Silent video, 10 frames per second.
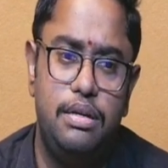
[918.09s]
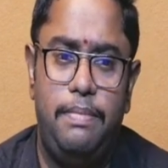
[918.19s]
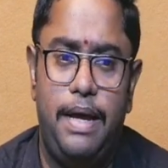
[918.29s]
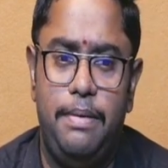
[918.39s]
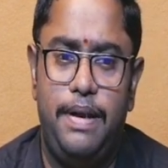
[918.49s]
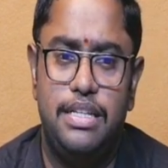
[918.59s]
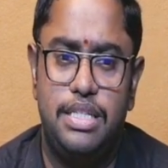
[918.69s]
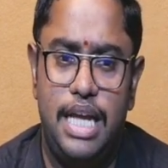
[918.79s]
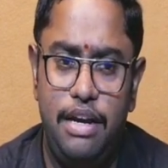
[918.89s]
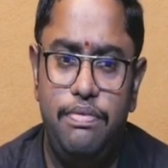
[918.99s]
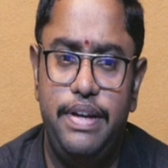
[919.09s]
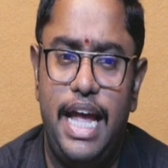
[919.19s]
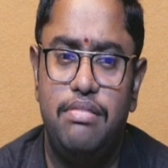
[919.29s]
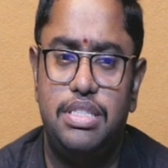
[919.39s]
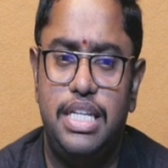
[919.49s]
pipelines. And we
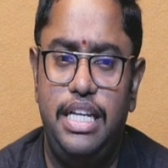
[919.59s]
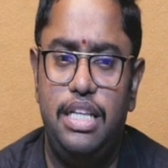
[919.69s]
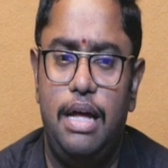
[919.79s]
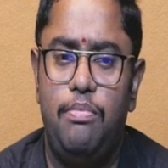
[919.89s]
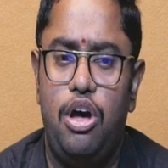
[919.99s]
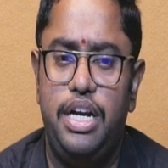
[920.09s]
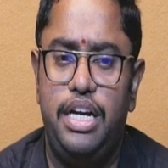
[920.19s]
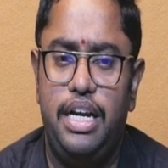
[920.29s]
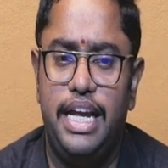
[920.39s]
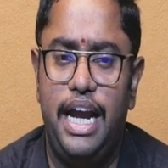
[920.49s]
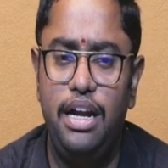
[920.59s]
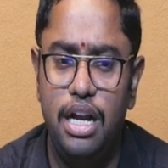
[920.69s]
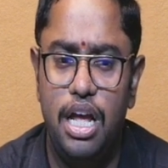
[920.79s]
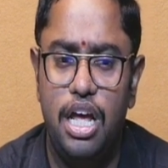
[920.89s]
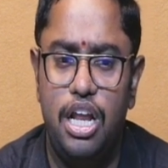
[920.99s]
have seen the monitoring and
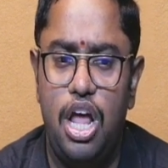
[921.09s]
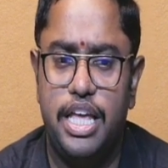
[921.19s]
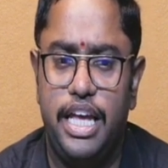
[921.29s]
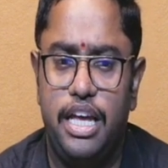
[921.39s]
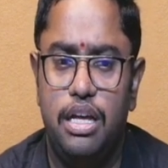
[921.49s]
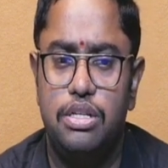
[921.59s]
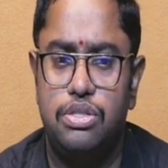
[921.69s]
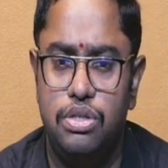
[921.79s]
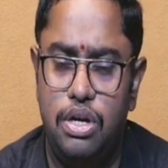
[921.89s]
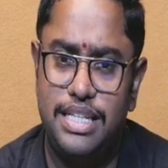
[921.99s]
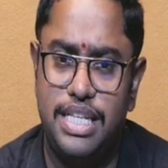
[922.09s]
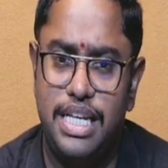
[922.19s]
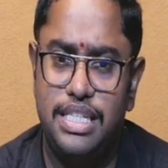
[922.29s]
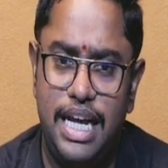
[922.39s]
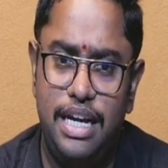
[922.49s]
logging. So as I
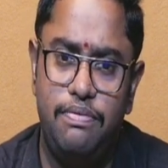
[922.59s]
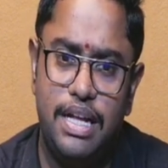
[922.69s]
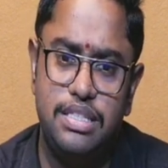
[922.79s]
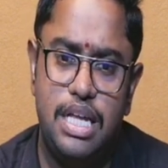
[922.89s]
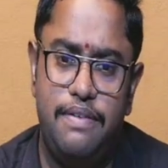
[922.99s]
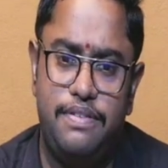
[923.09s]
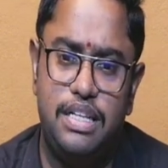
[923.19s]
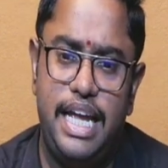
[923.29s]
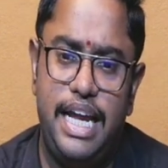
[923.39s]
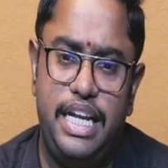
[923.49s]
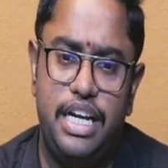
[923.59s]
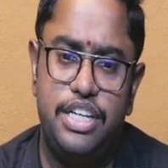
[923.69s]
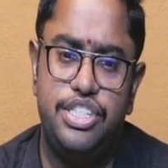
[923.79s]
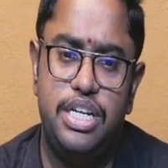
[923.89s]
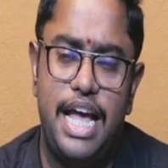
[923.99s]
said, once after the
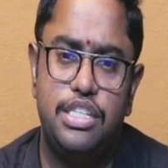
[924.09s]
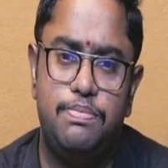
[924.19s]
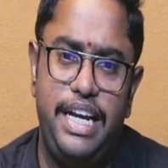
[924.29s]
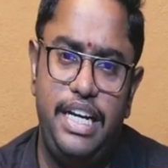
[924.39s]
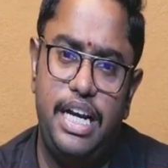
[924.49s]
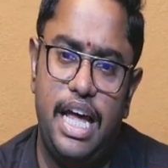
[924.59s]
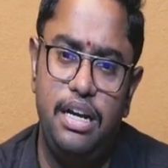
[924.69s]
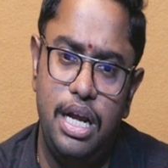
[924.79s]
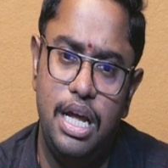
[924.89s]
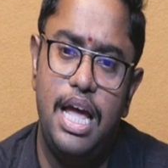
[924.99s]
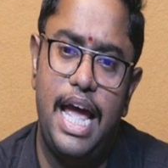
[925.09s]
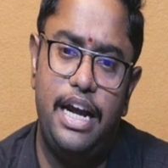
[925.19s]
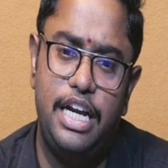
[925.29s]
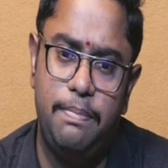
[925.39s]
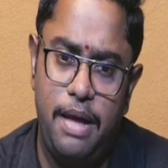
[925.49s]
integration has been done
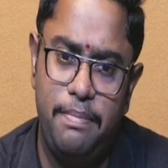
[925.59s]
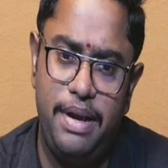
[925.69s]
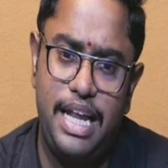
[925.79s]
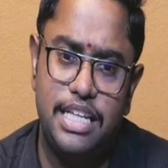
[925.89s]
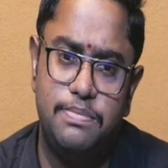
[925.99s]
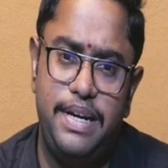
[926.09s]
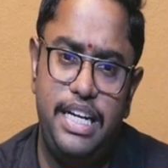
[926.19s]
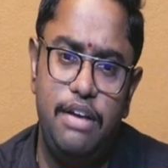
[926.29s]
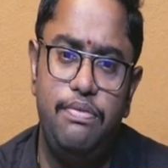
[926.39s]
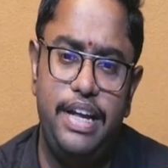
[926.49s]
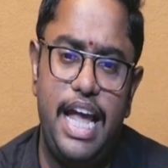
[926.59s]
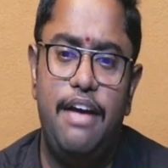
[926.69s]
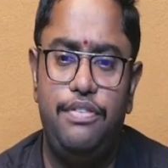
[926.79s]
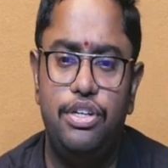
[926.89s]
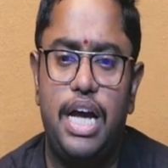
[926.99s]
and deployment has been done, we
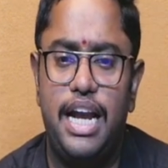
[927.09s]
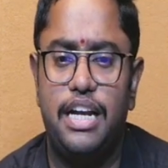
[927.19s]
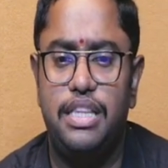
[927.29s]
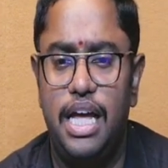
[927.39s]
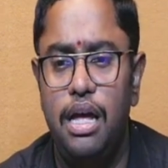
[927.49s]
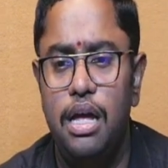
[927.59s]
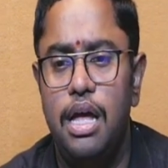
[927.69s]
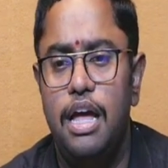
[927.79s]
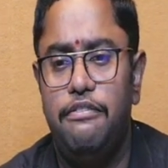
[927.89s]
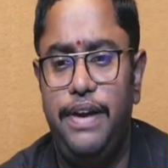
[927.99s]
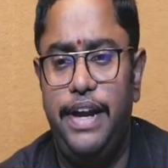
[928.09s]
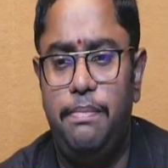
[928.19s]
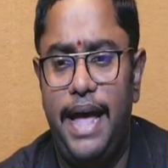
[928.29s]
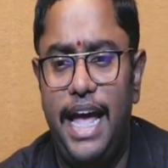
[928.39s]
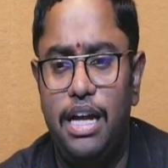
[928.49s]
have to collect the
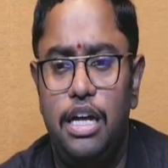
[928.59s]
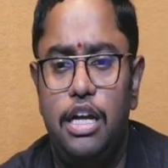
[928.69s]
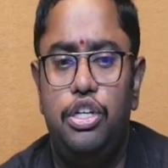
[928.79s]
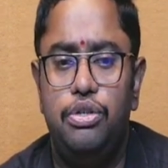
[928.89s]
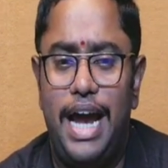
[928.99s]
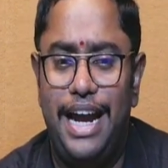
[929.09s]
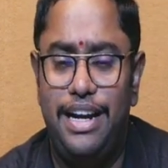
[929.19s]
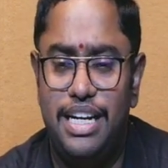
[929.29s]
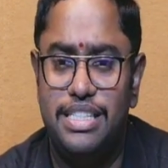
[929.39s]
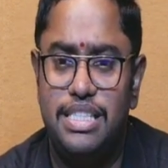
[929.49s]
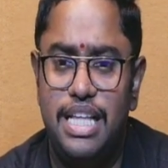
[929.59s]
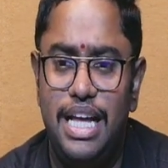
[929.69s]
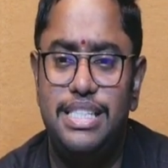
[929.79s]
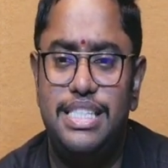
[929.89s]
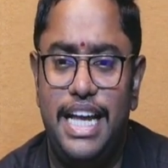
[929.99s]
feedback to address
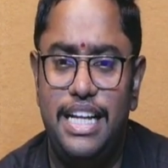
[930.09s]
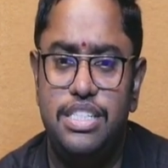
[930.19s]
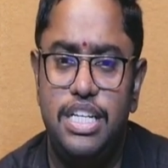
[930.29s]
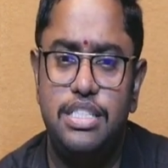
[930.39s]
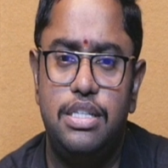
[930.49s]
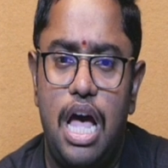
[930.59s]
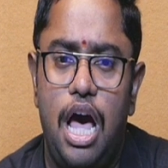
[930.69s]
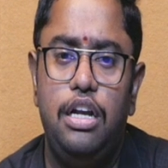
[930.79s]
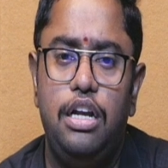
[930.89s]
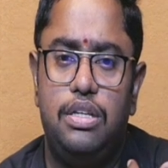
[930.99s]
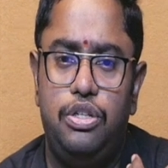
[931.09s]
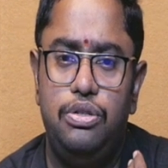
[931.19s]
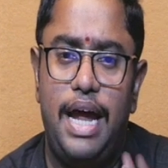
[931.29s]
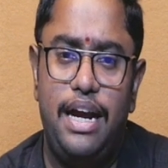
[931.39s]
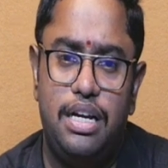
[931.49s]
the changes or to
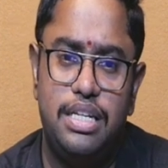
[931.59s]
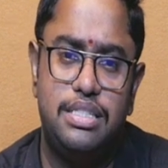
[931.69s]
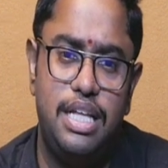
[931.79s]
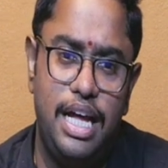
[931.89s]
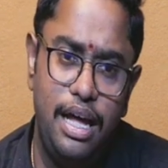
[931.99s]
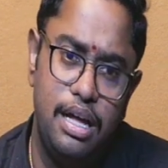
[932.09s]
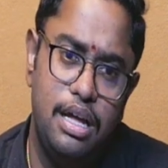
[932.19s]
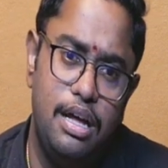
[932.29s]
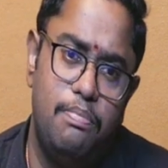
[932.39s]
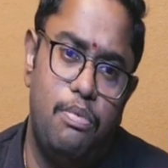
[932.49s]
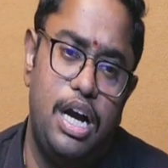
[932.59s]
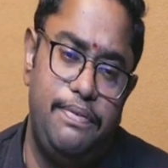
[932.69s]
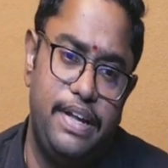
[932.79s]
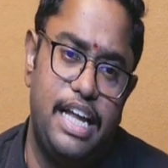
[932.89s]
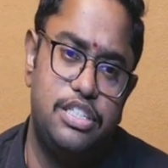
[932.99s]
address the
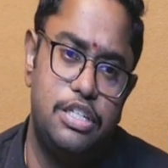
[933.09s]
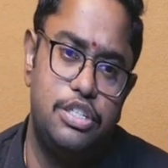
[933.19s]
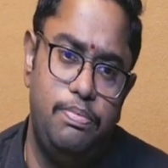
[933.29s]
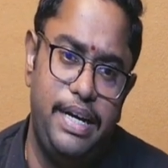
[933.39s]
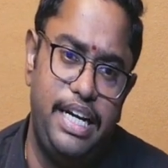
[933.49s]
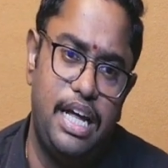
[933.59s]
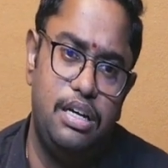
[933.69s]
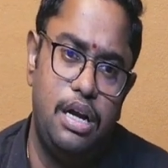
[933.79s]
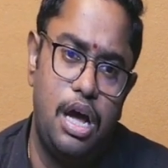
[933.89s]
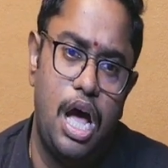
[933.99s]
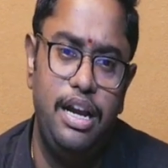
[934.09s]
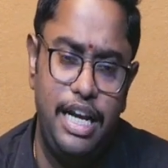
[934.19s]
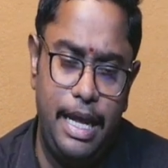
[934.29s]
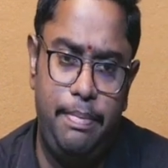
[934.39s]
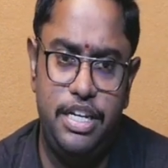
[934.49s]
modifications to be done or
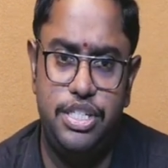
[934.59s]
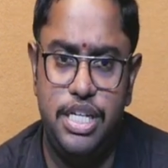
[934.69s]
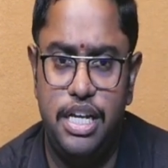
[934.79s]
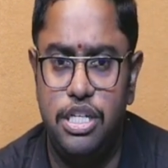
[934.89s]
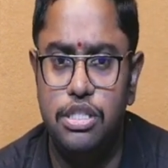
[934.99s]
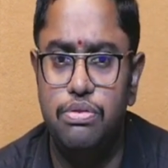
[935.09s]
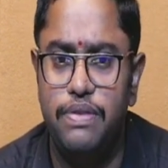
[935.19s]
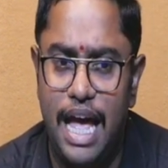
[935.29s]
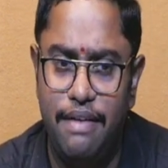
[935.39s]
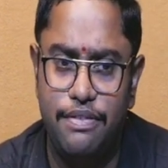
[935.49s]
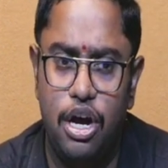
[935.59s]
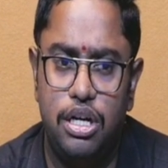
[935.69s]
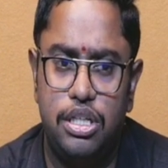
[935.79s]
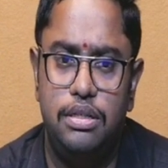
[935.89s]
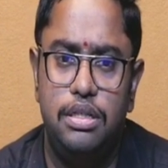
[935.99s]
appreciations we have
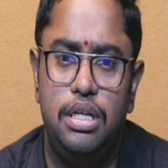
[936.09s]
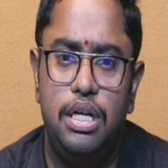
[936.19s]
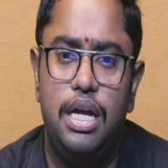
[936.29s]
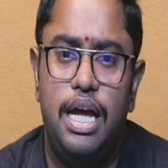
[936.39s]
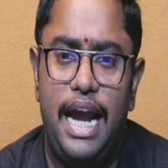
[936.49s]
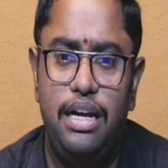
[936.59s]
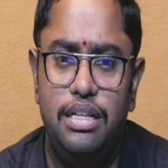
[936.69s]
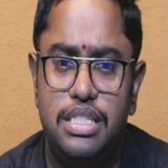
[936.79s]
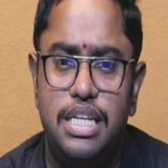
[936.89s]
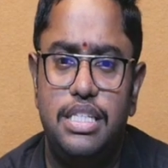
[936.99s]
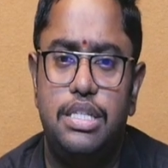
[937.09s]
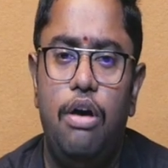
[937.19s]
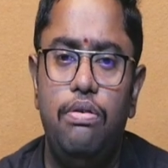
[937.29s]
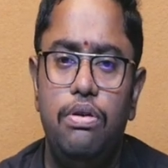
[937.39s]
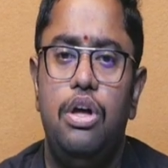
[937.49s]
got. And this is
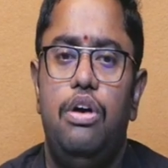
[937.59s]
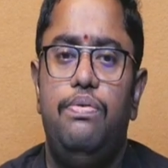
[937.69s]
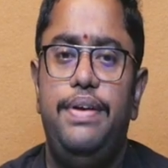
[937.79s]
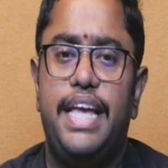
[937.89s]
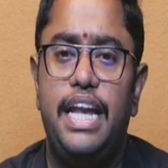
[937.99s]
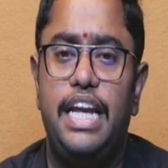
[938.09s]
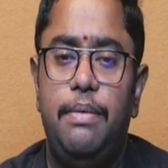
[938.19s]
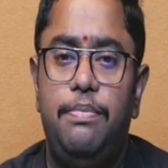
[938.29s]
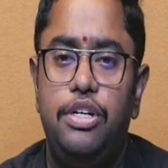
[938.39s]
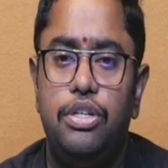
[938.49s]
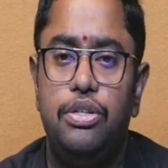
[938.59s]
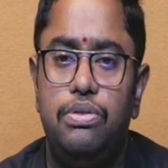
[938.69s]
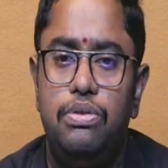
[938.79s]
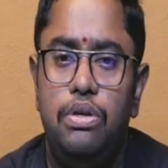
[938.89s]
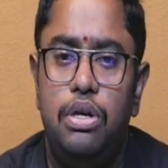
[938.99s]
how we can able
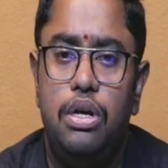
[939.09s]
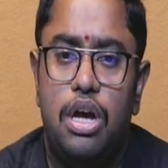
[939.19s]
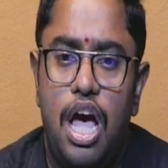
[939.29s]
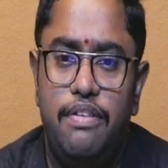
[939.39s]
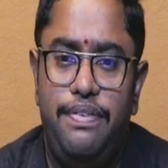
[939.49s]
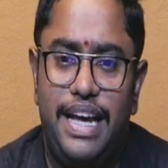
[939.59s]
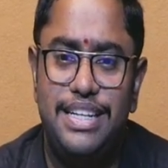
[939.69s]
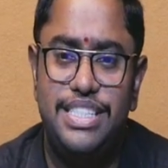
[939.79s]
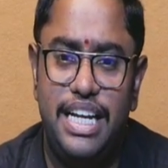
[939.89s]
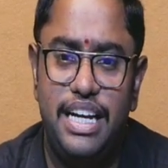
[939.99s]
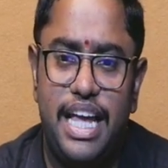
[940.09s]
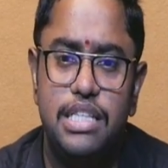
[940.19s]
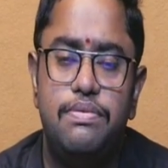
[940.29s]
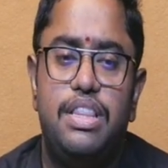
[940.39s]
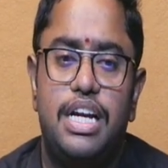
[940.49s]
to configure
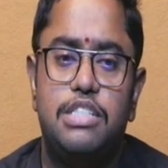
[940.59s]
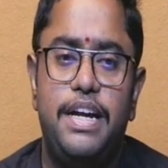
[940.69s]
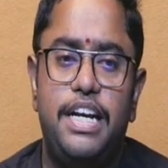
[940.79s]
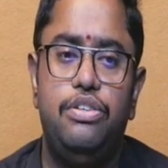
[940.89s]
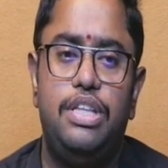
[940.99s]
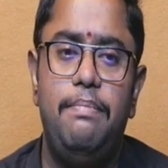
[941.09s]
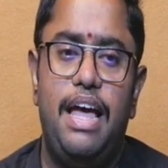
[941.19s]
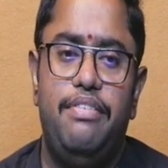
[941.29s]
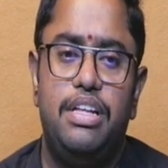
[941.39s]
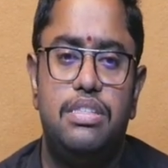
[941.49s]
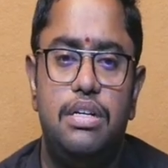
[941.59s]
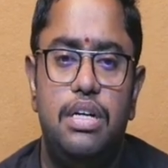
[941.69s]
Jenkins with respect to the Maven.